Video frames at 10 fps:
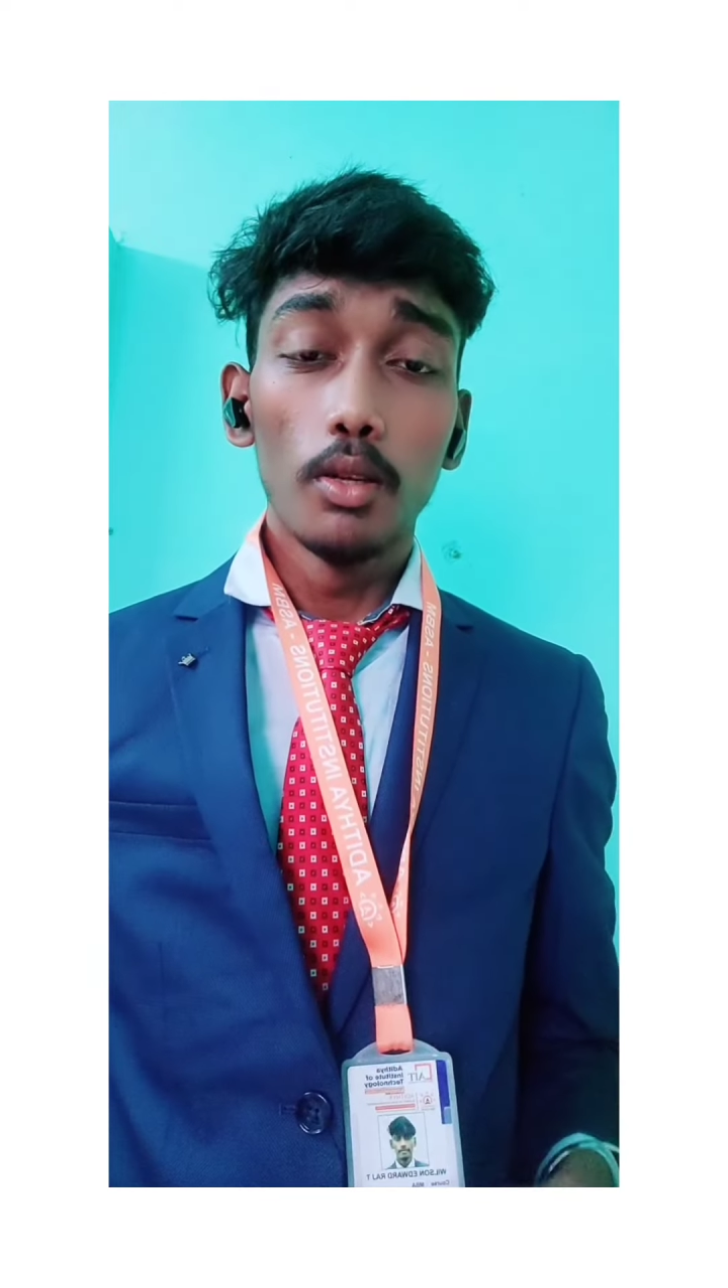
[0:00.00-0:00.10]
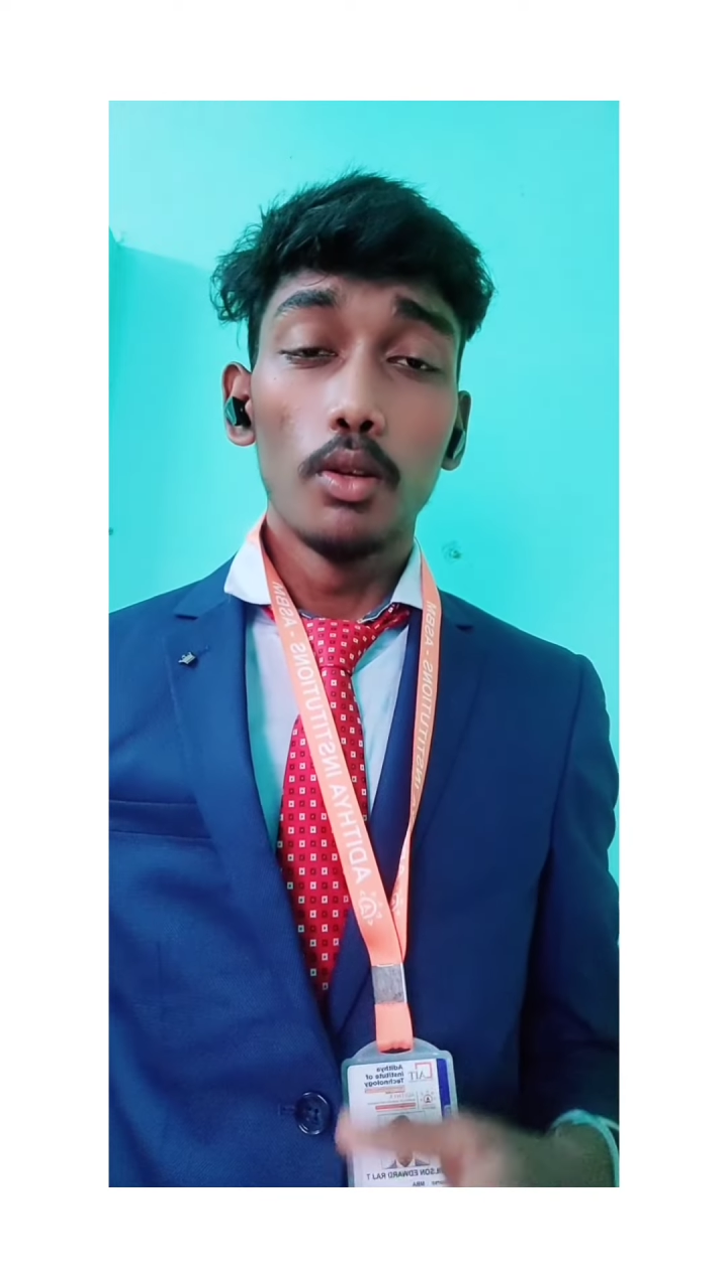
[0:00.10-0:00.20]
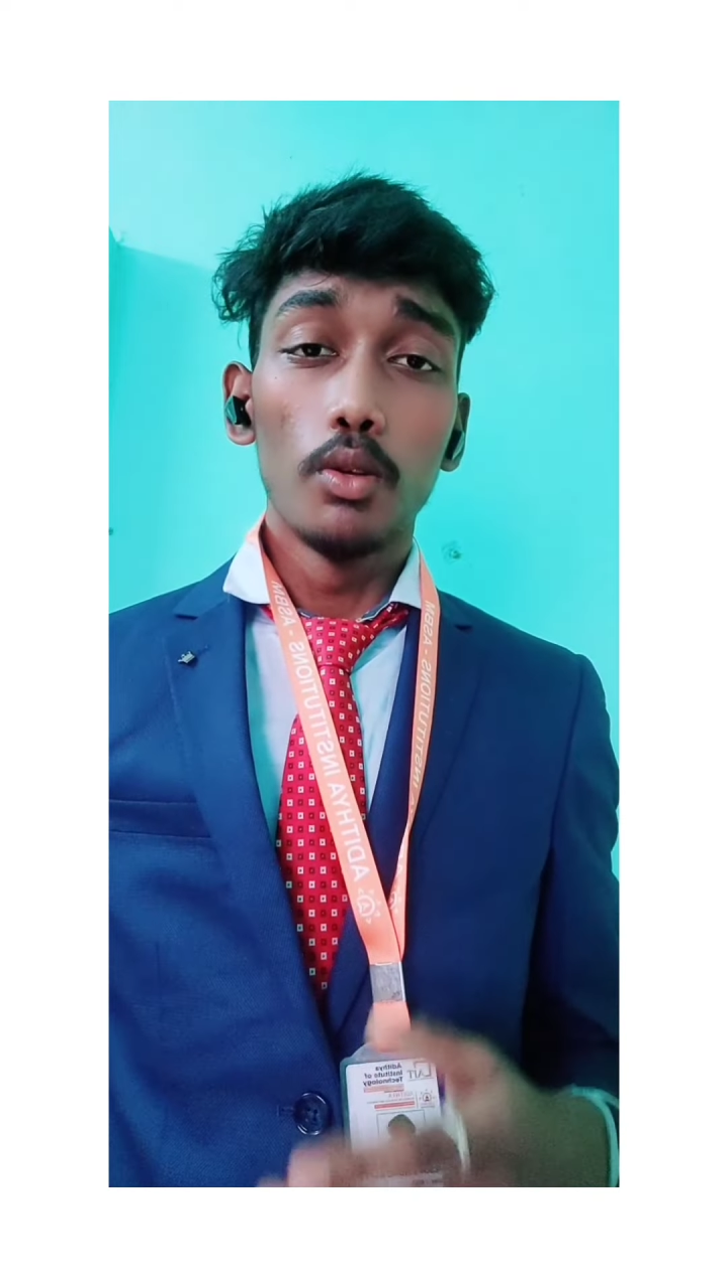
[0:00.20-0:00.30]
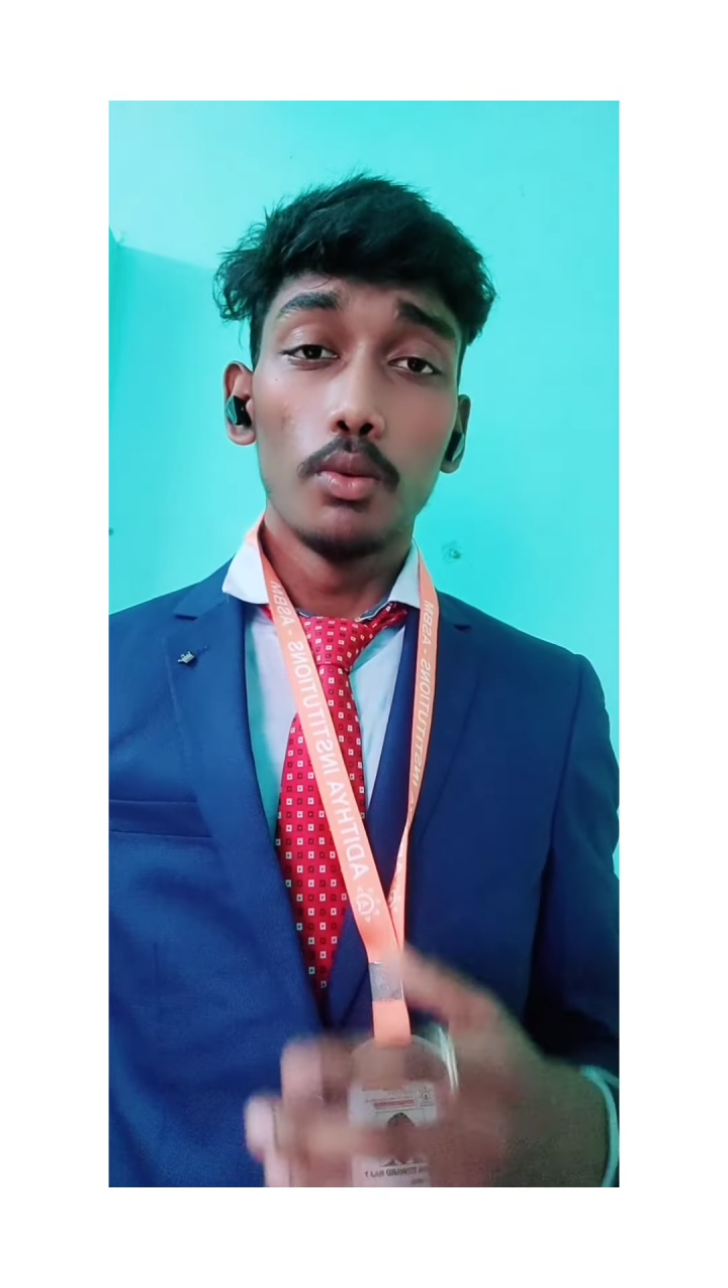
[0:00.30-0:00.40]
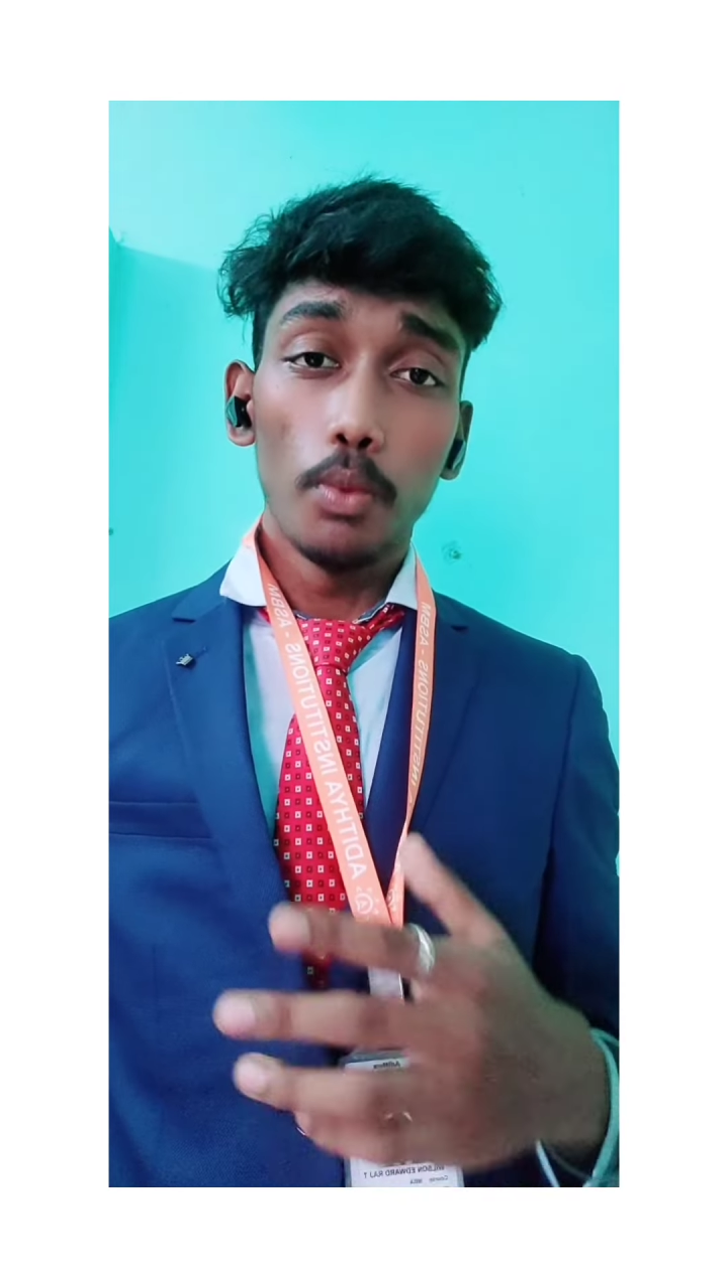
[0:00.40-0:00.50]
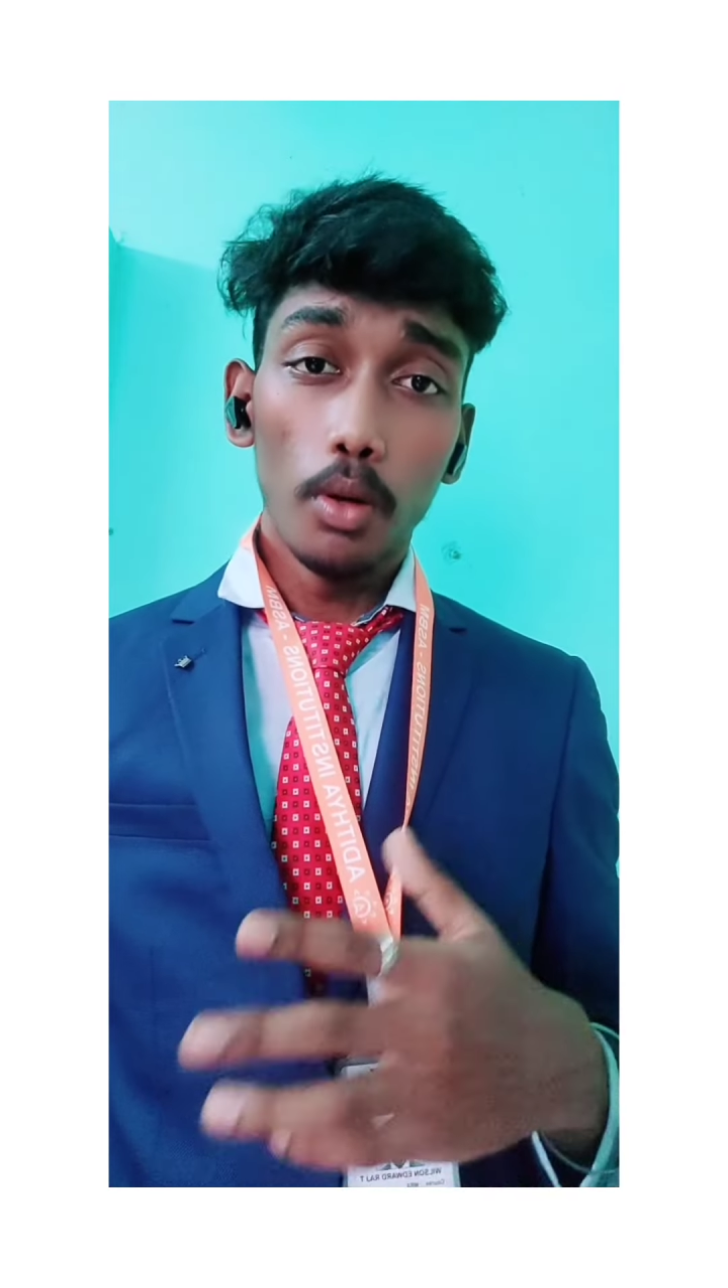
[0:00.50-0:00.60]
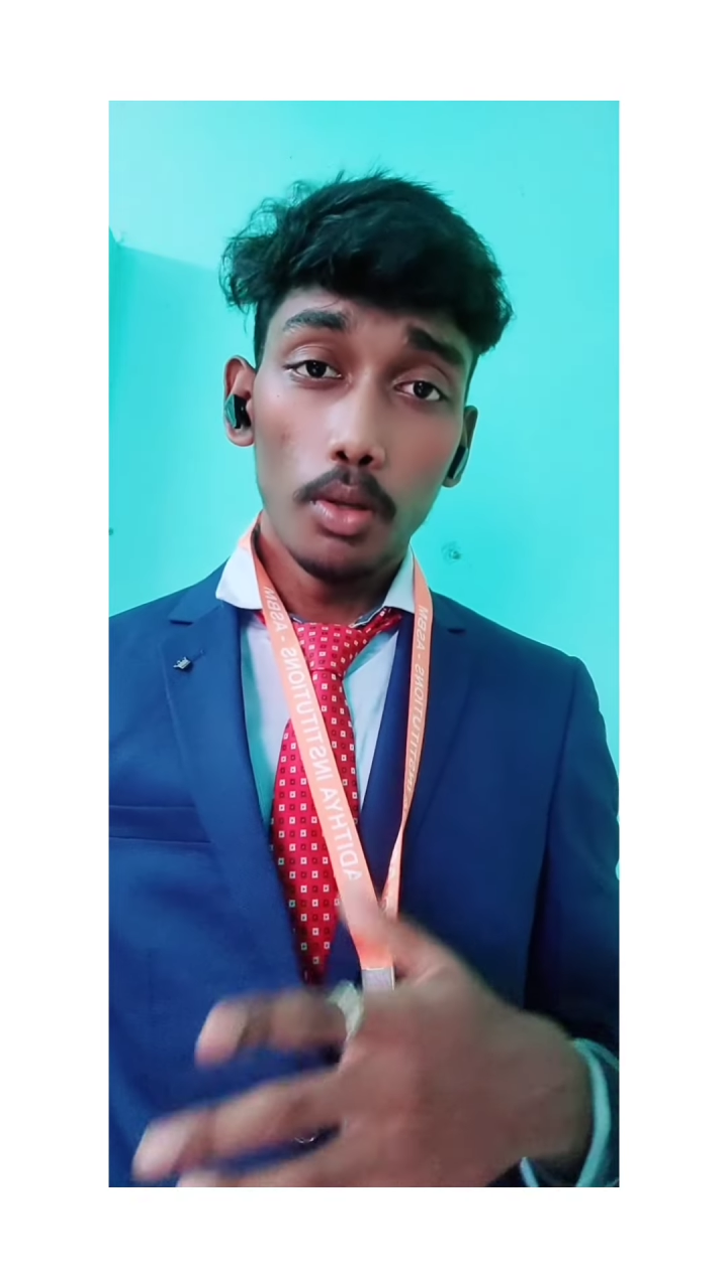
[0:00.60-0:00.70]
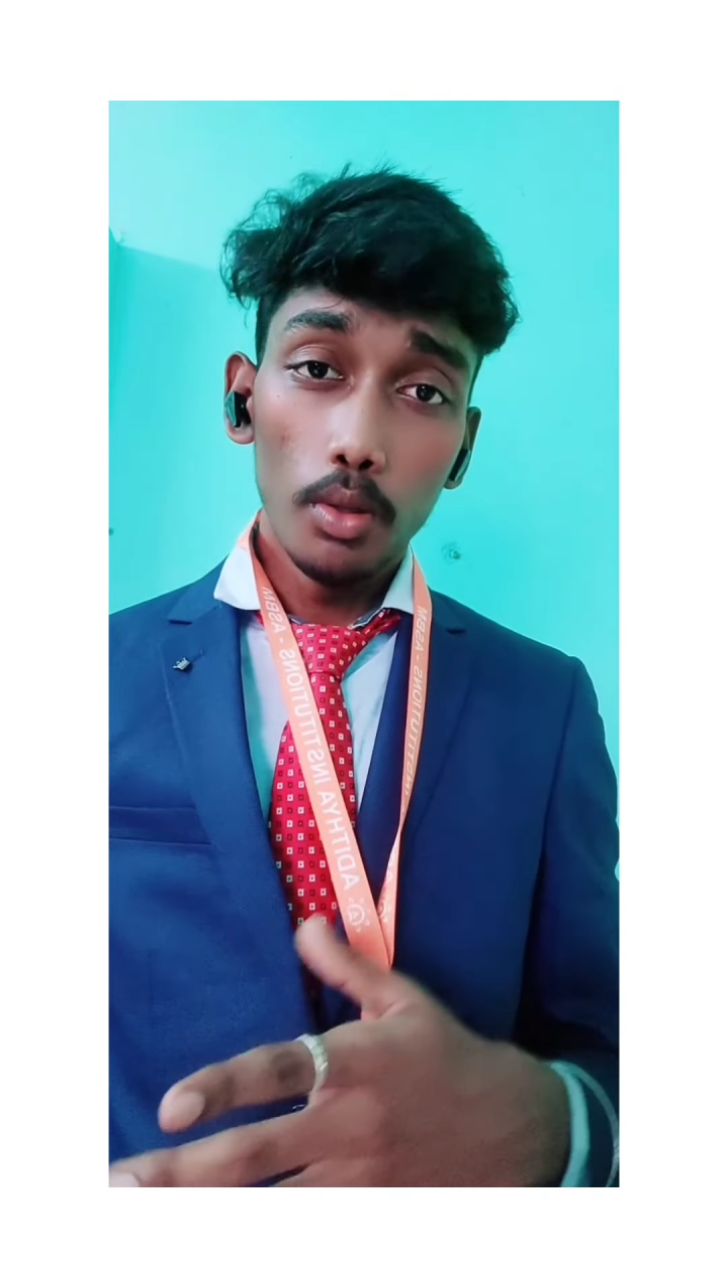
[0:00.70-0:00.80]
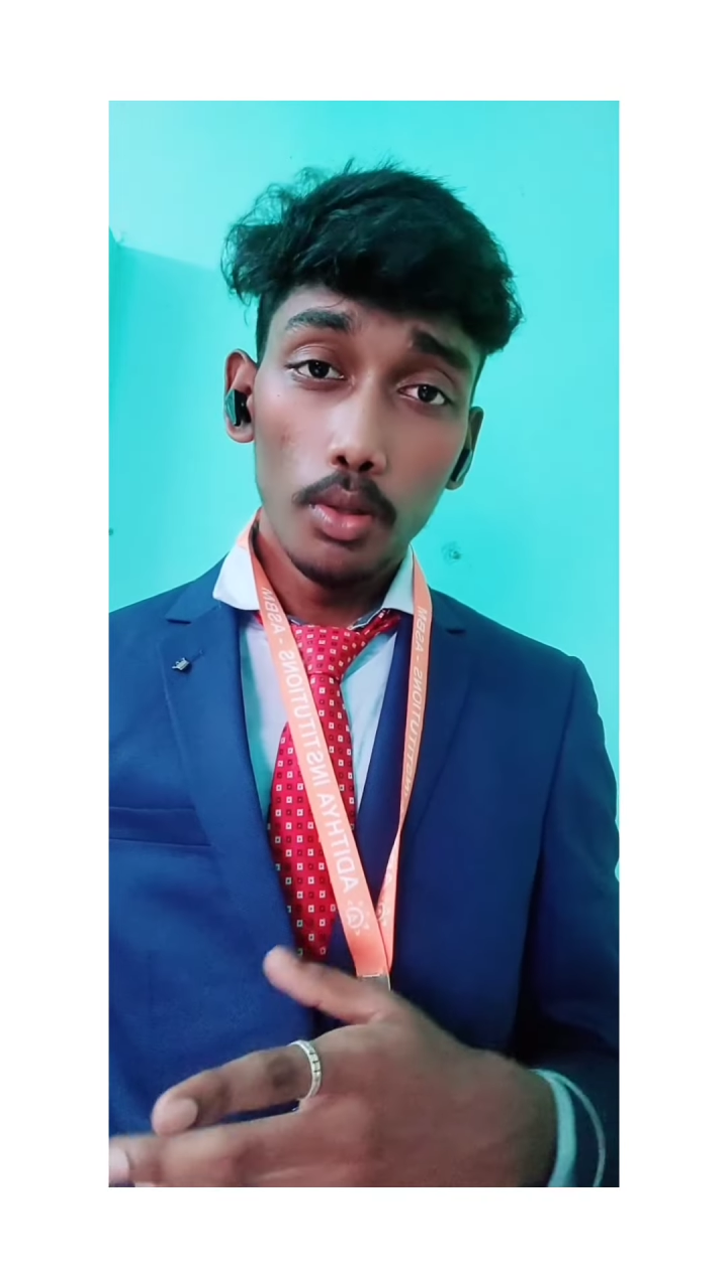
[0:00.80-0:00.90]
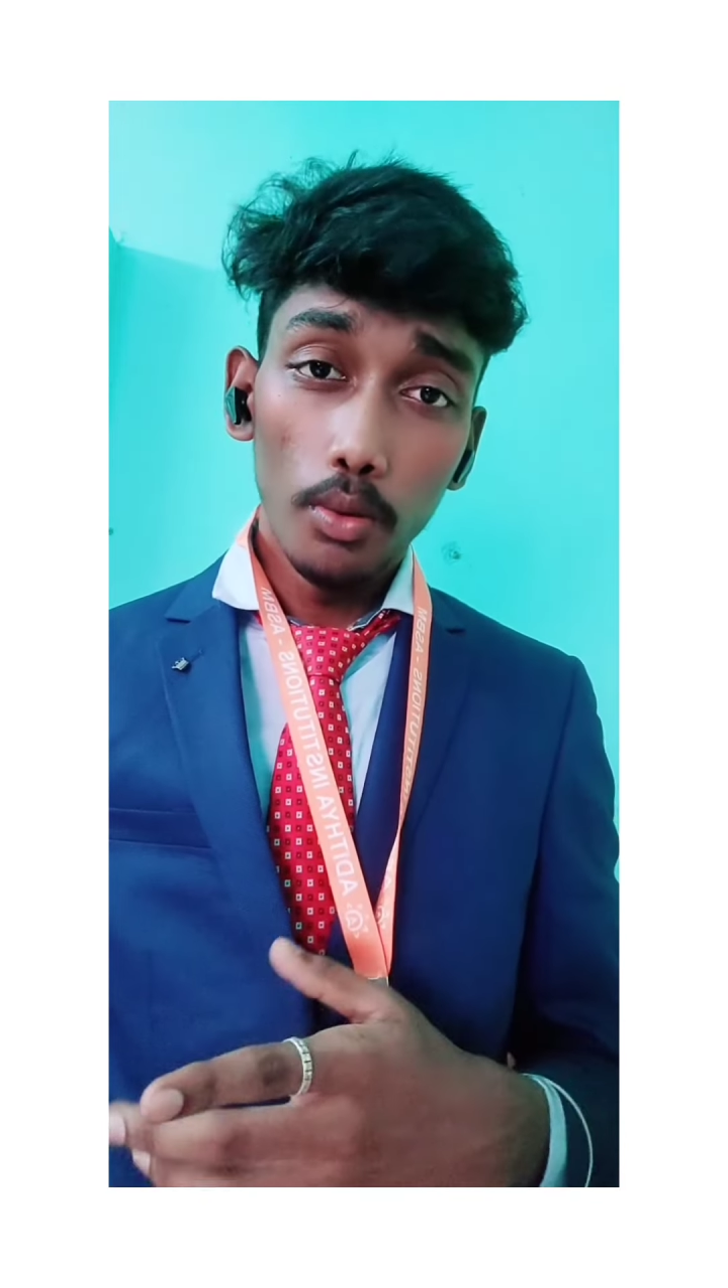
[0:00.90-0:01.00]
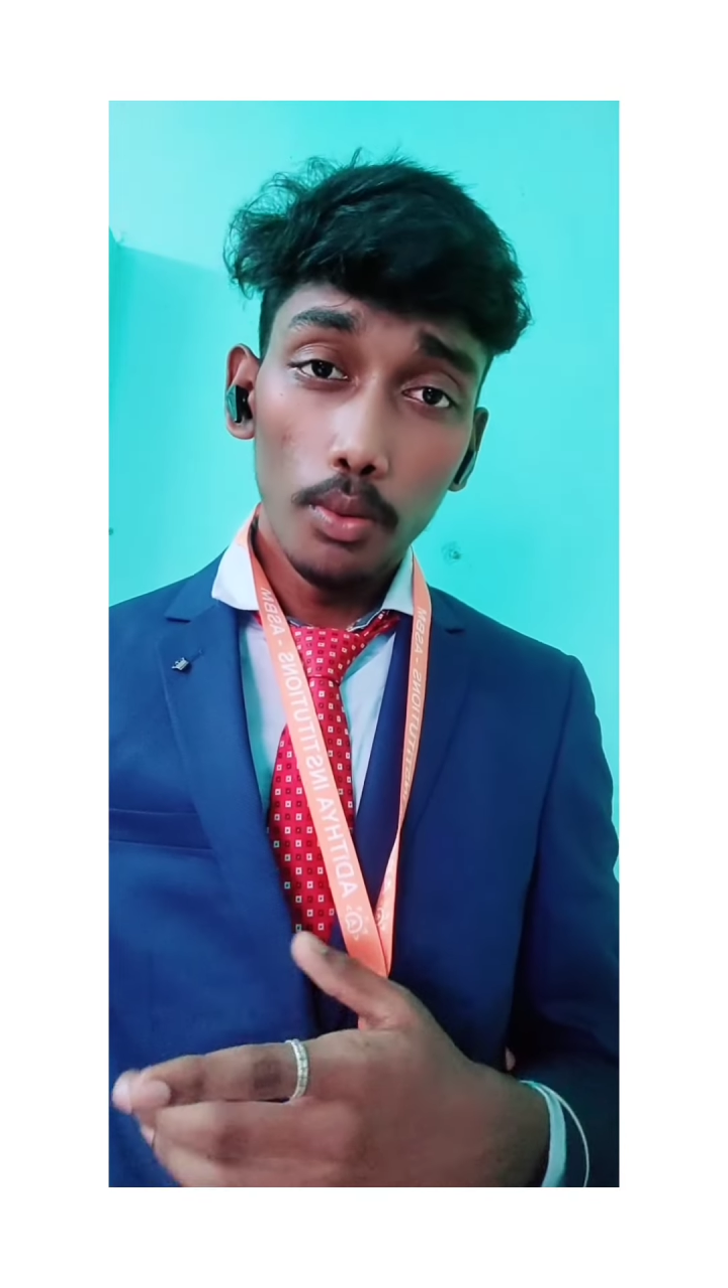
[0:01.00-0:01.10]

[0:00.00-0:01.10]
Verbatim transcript: These ideas